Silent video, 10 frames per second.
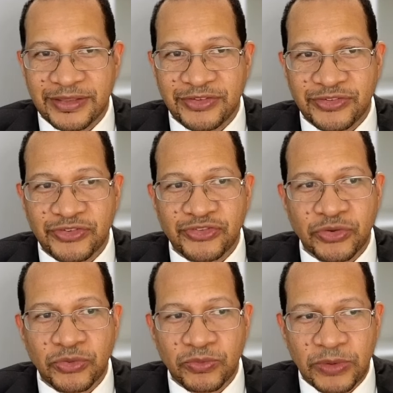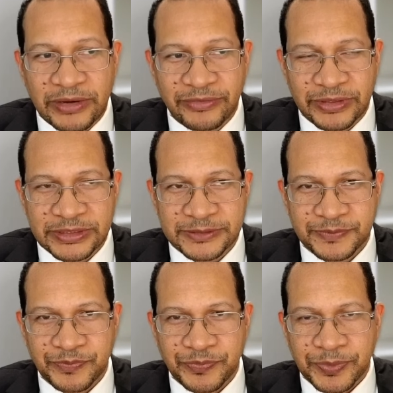this is so relevant.
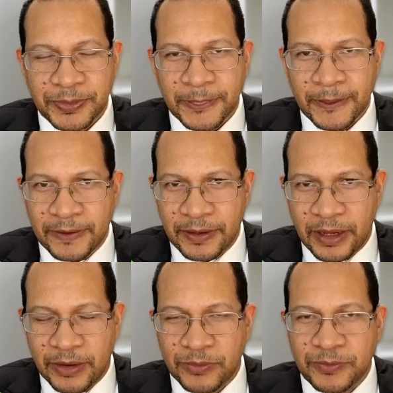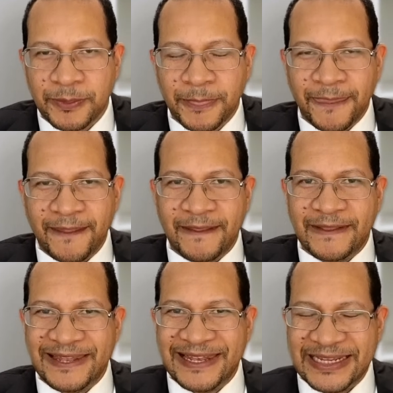Now,
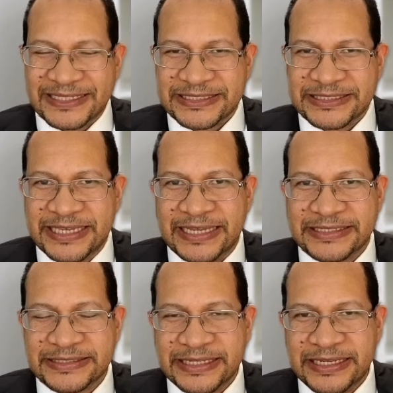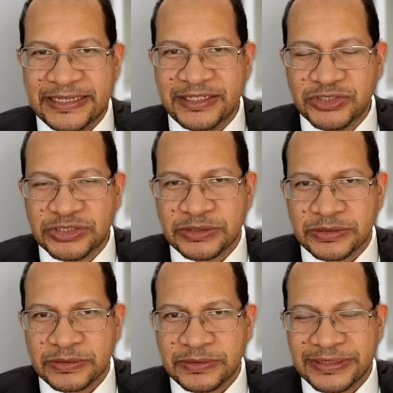let's get
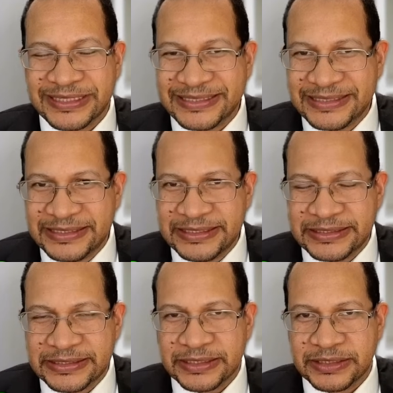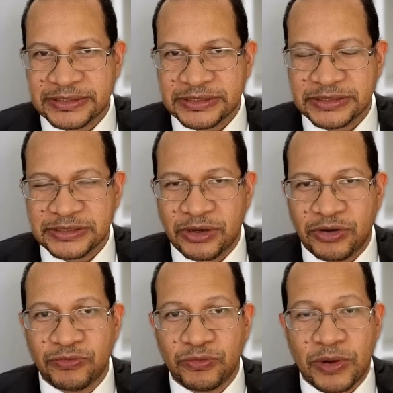into the details
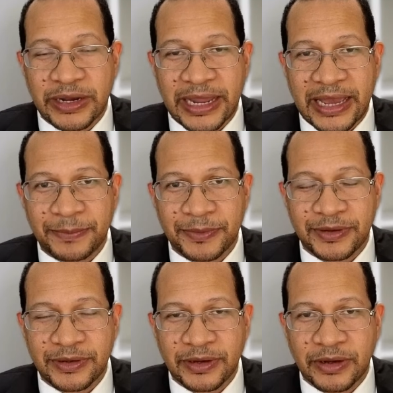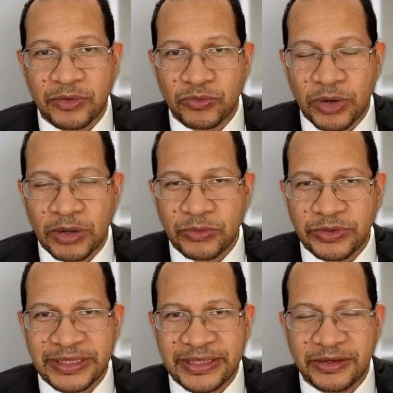of what happened around
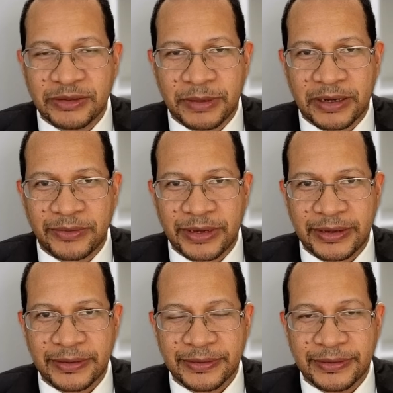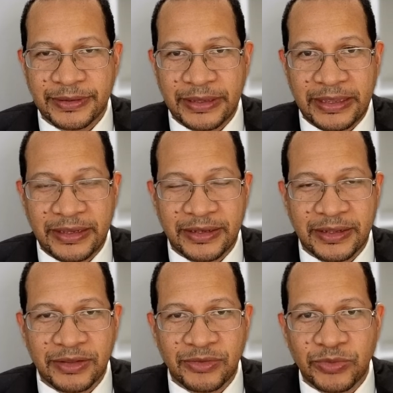Guillain-Barré in
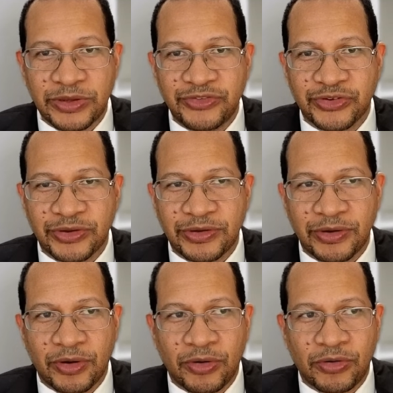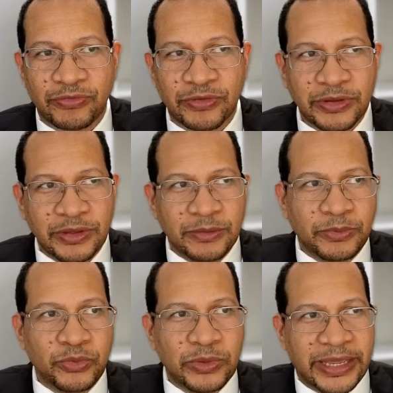the region of
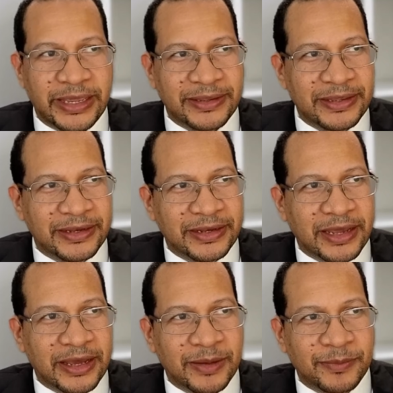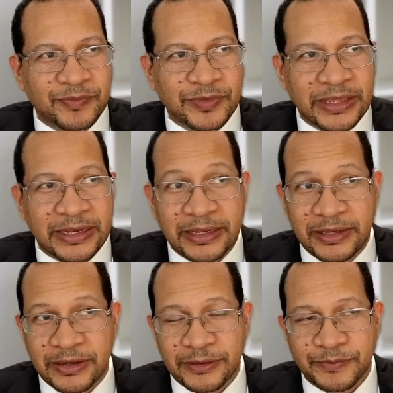Pune in
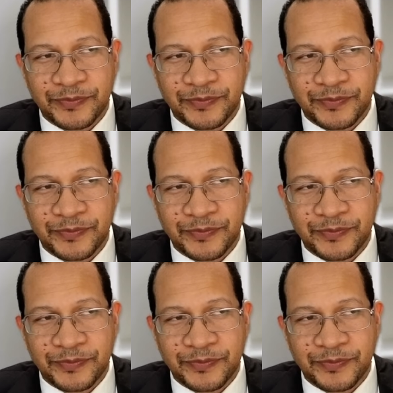India.